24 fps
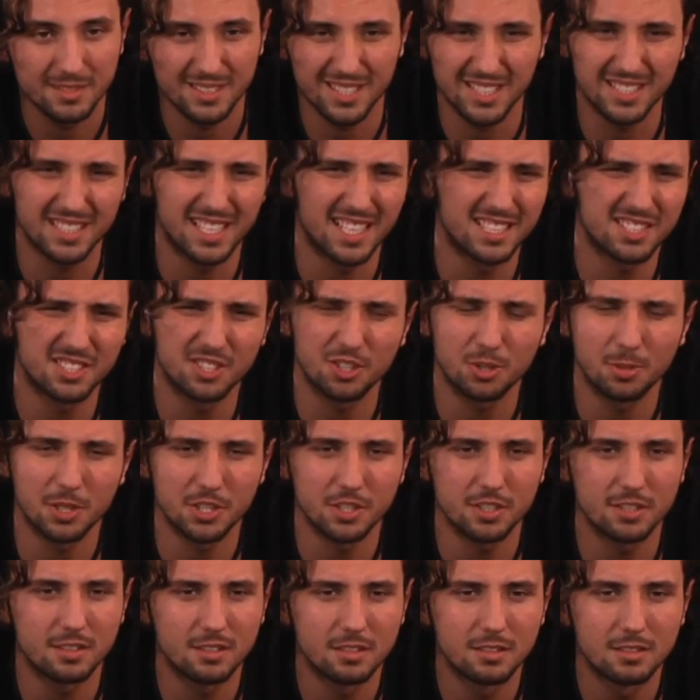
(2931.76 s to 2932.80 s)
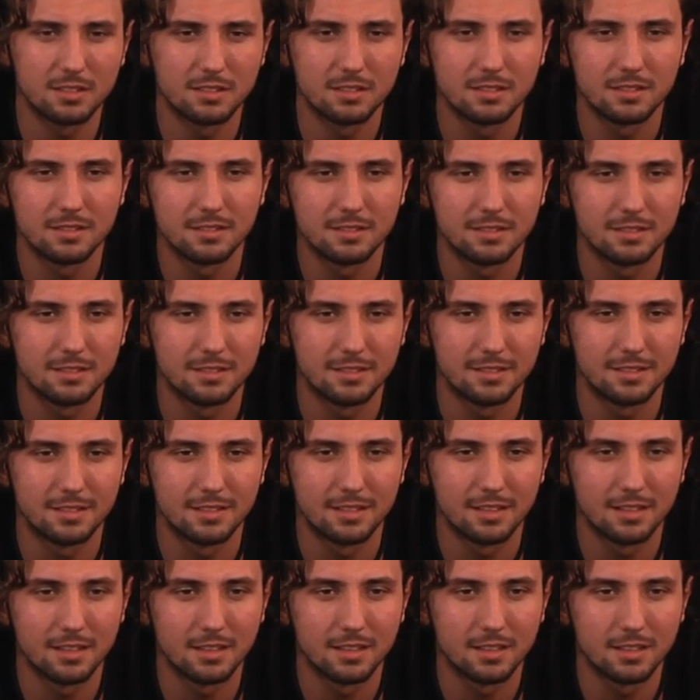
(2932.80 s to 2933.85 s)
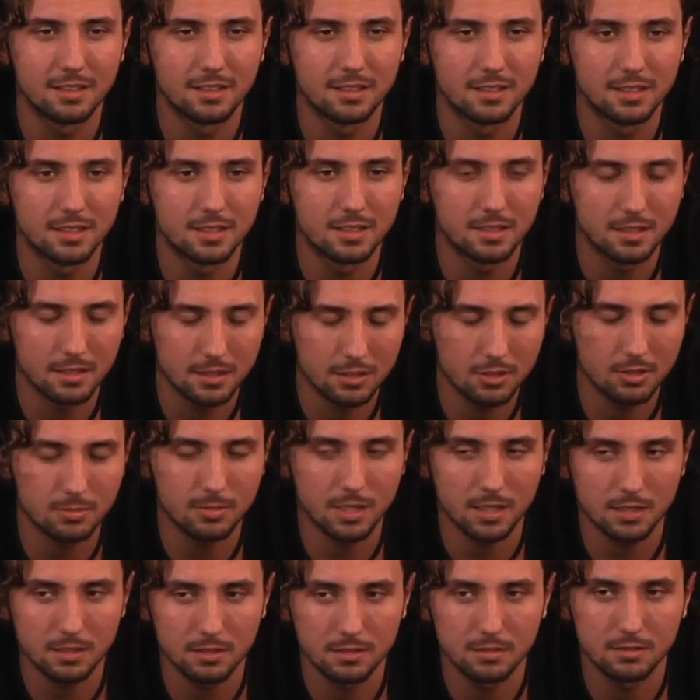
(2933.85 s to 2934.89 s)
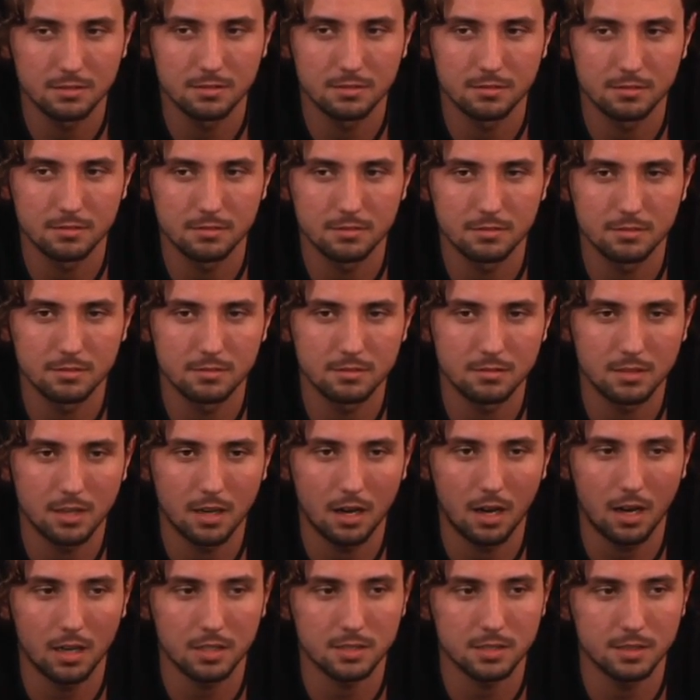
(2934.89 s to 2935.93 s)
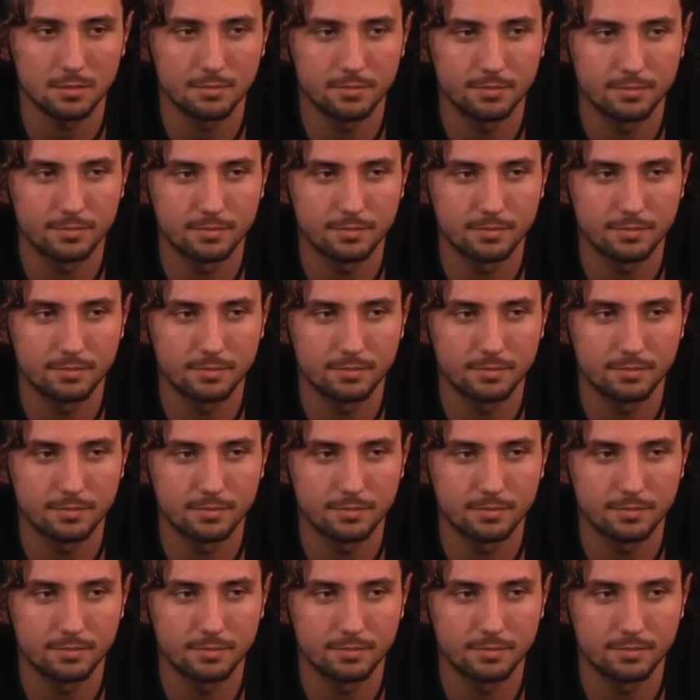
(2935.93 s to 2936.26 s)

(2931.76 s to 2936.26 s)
Does it answer your question? Yeah, perfectly. Cool, man. Awesome.